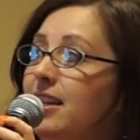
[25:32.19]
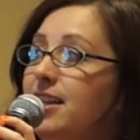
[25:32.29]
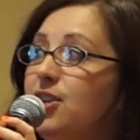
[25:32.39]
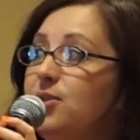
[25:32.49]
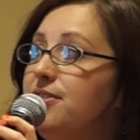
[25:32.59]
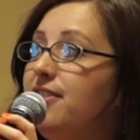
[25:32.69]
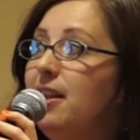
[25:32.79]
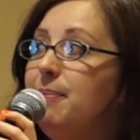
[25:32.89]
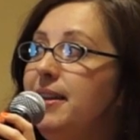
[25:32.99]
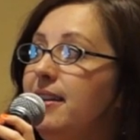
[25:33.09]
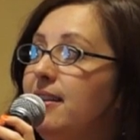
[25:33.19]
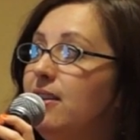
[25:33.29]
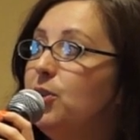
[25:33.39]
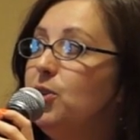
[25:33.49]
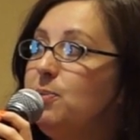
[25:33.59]
you know,
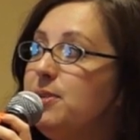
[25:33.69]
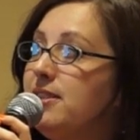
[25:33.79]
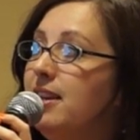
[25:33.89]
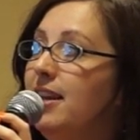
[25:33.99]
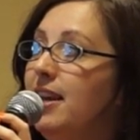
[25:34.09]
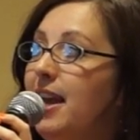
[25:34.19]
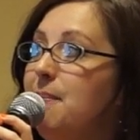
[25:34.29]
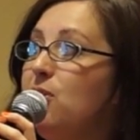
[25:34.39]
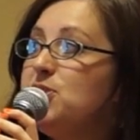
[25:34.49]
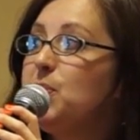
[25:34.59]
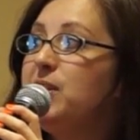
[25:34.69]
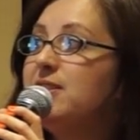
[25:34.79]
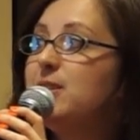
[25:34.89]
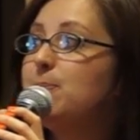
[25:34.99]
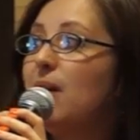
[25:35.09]
developing groups, and post what
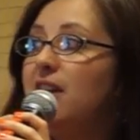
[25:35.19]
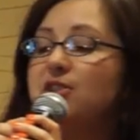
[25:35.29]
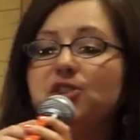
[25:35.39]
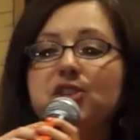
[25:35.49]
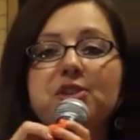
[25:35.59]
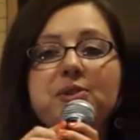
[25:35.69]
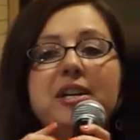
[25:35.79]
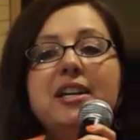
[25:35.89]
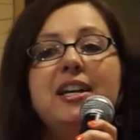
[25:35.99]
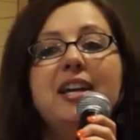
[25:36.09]
inspires you,